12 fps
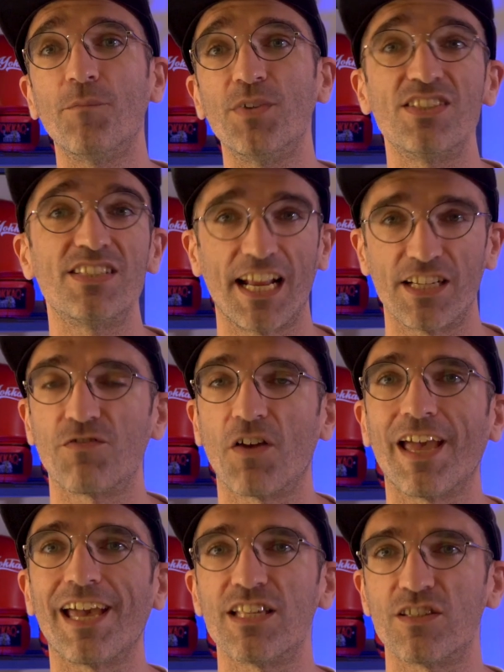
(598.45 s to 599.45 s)
It's
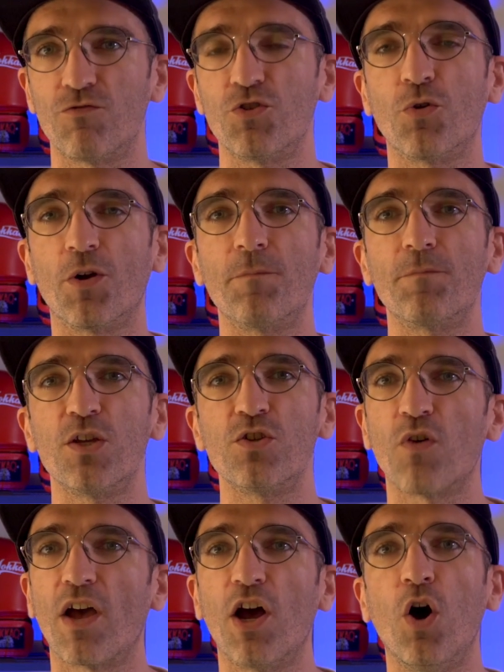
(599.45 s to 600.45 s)
satisfying as a viewer.
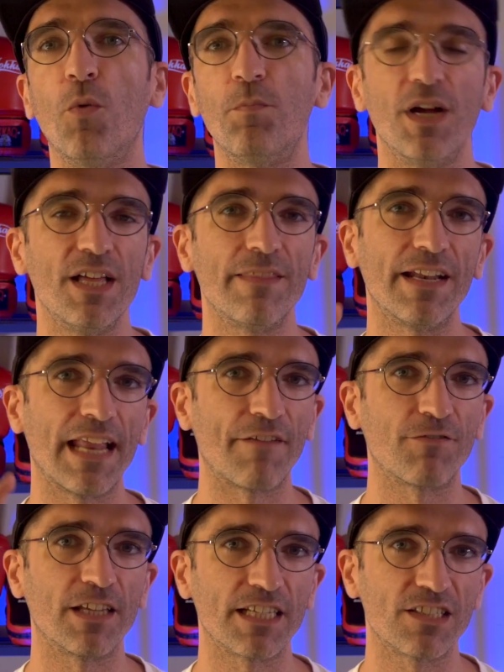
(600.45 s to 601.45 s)
So I hope that
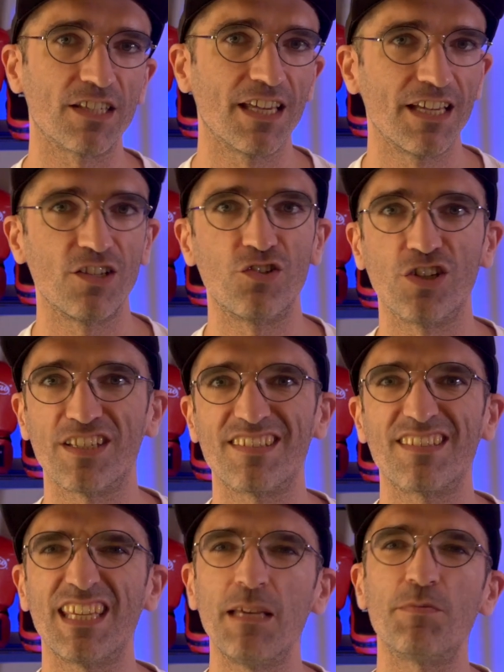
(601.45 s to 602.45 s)
Netflix
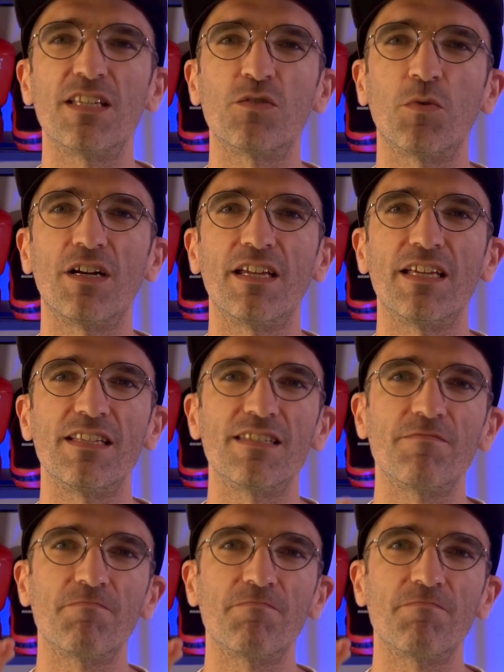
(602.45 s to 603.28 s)
just keeps this what it is